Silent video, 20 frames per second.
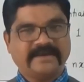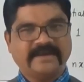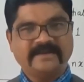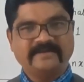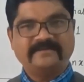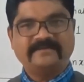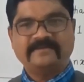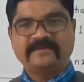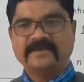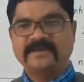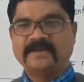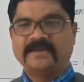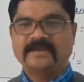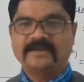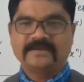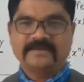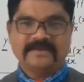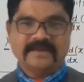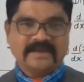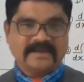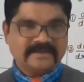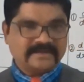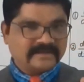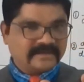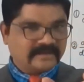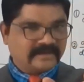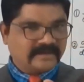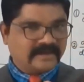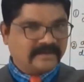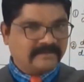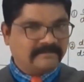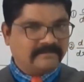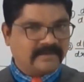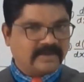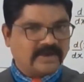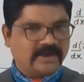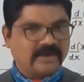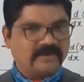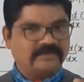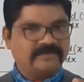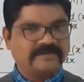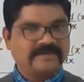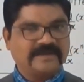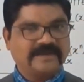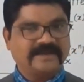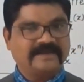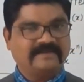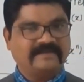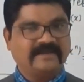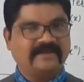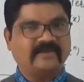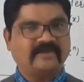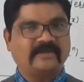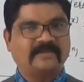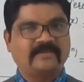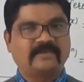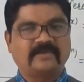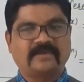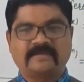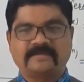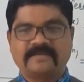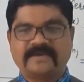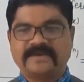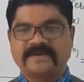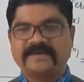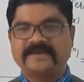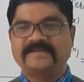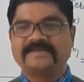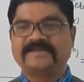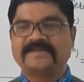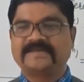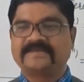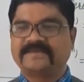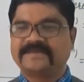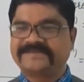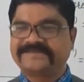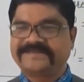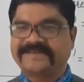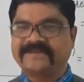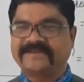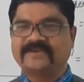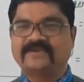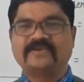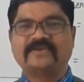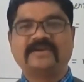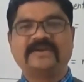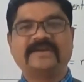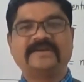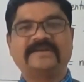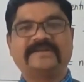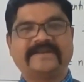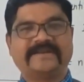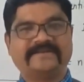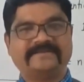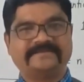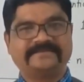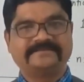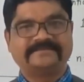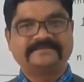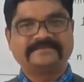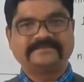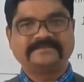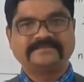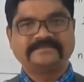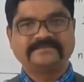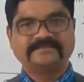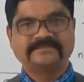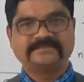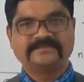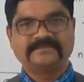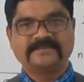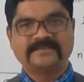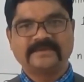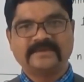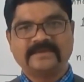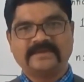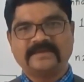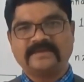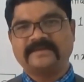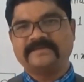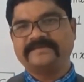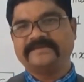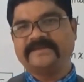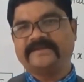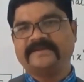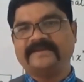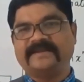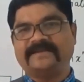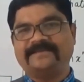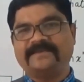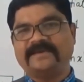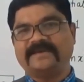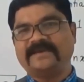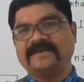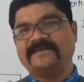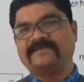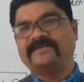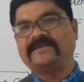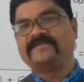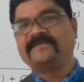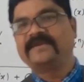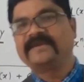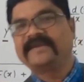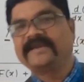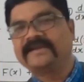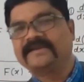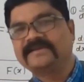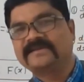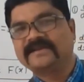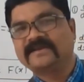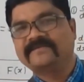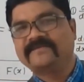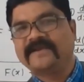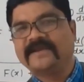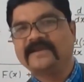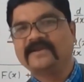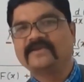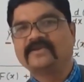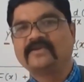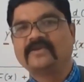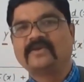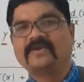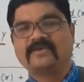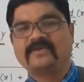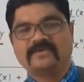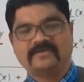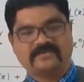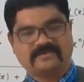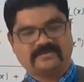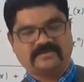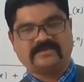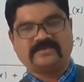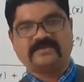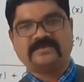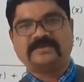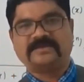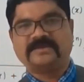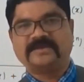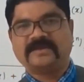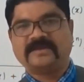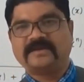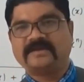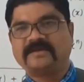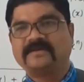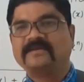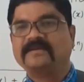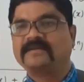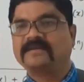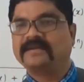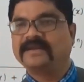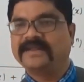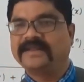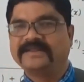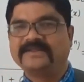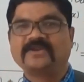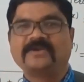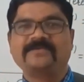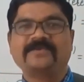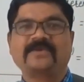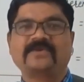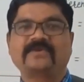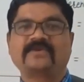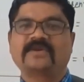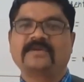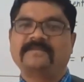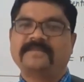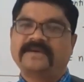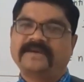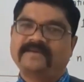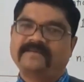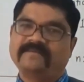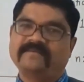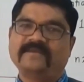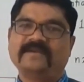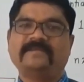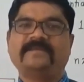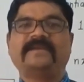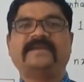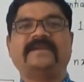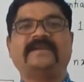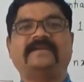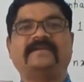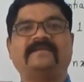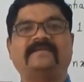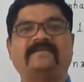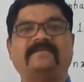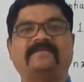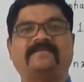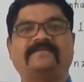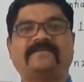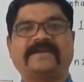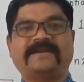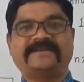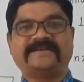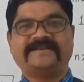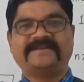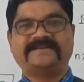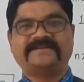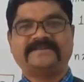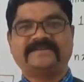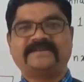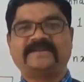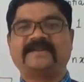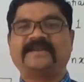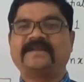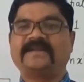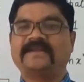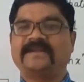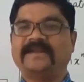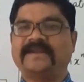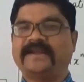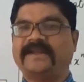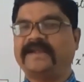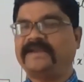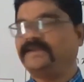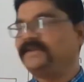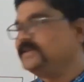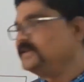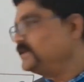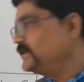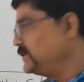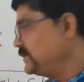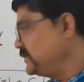if the number of slices of cucumber is given say only 10, then definitely we will get the value, the length of the cucumber will be finite, and